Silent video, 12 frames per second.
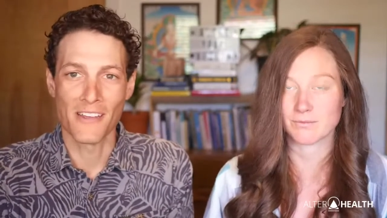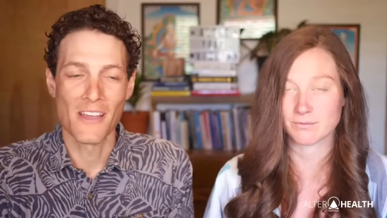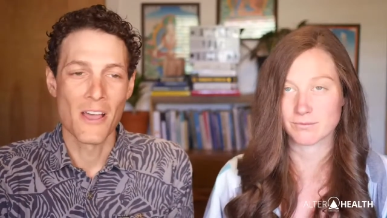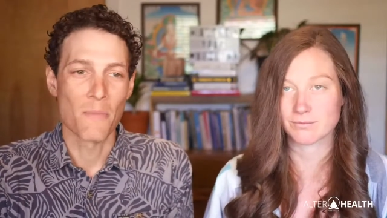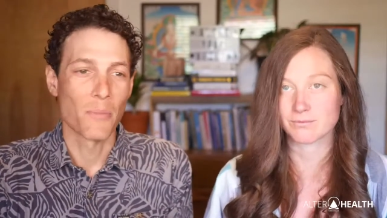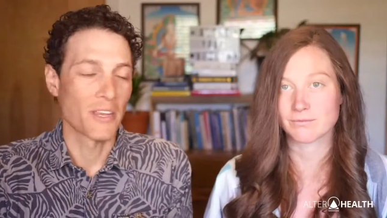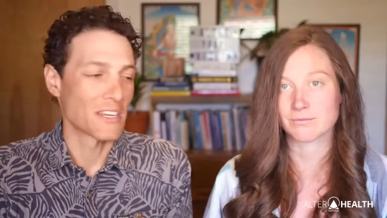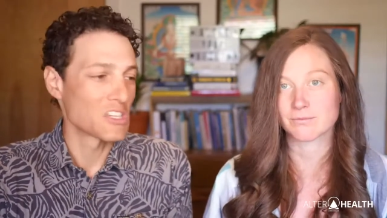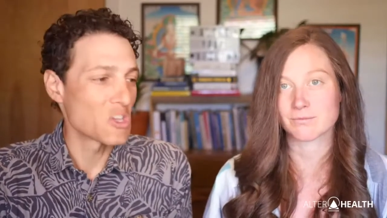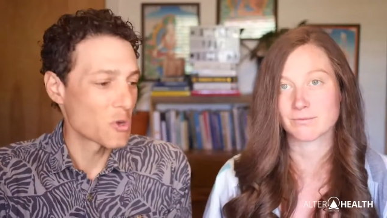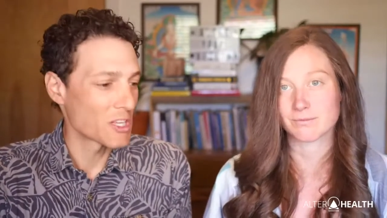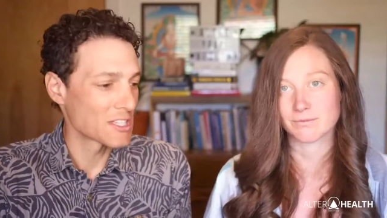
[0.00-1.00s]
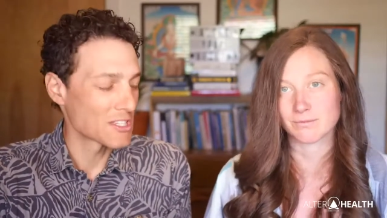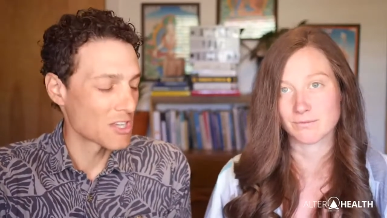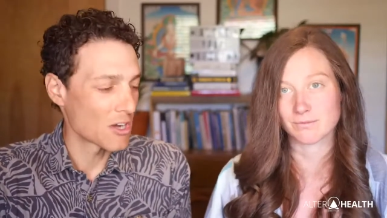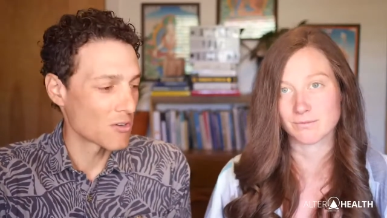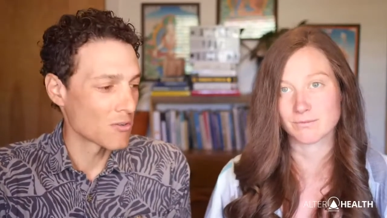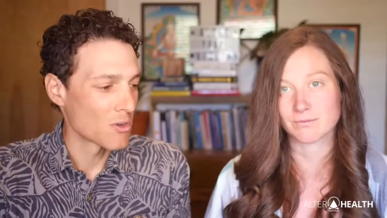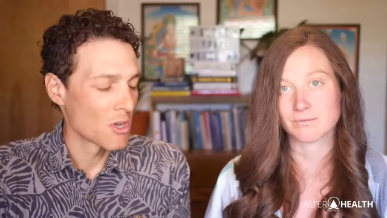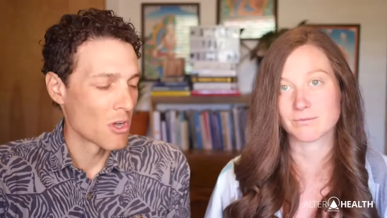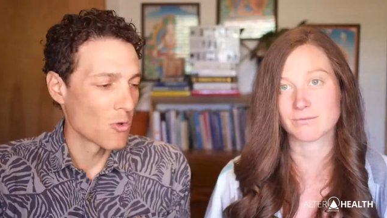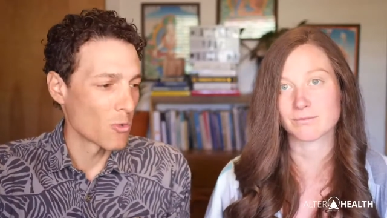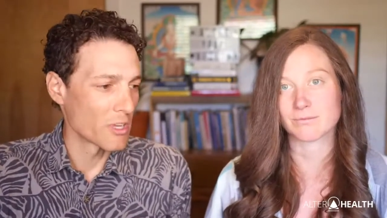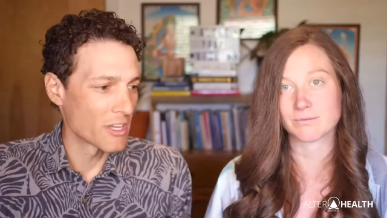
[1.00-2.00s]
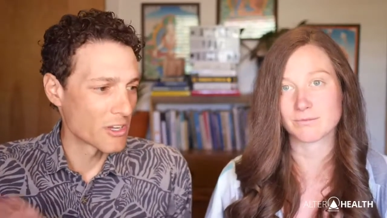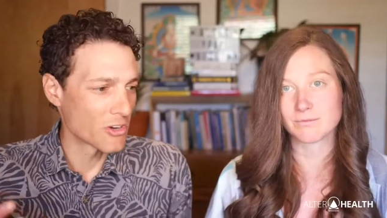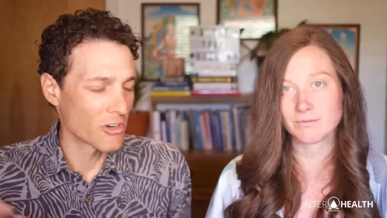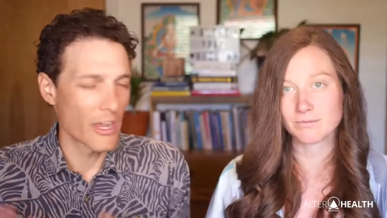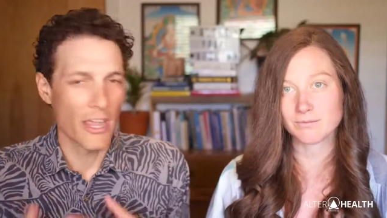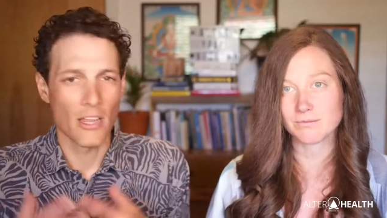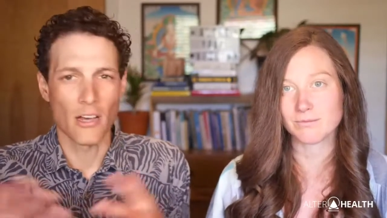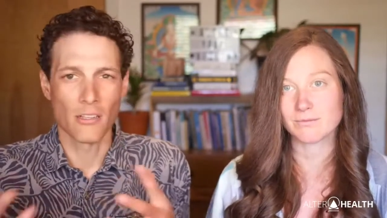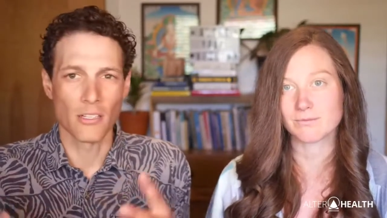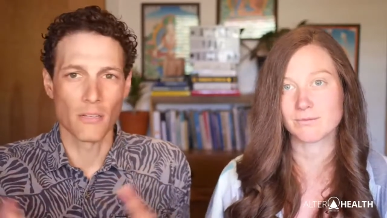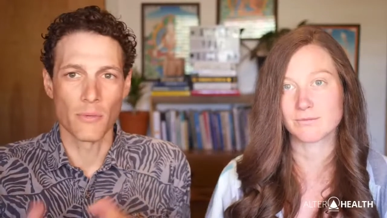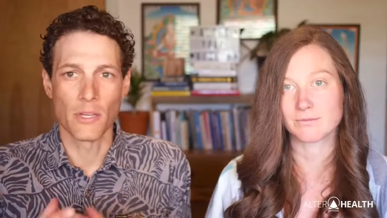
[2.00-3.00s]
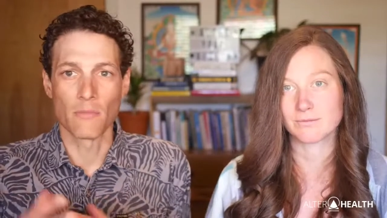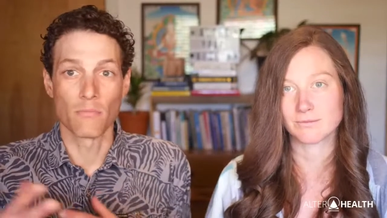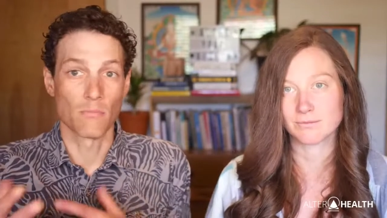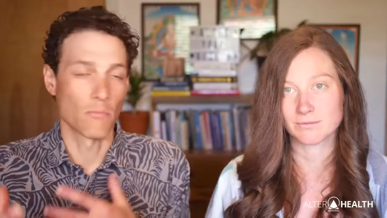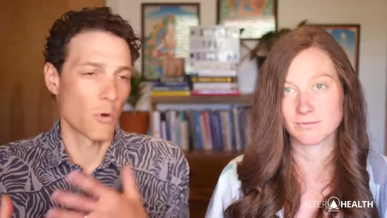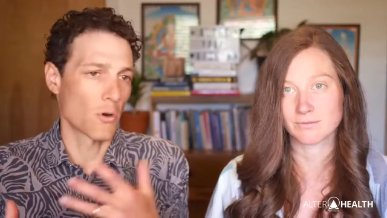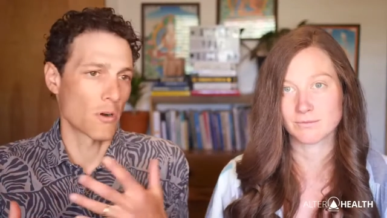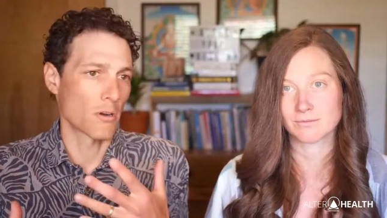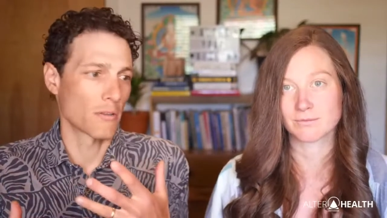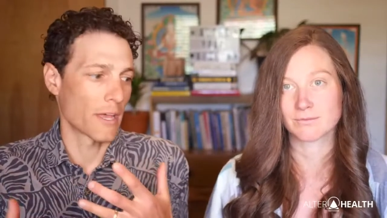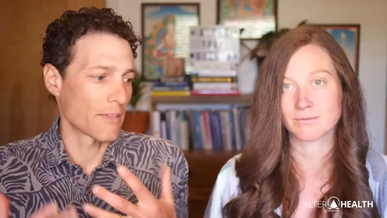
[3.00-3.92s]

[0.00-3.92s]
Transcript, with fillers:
Speaker 1: But in doing so, we create a little bit more like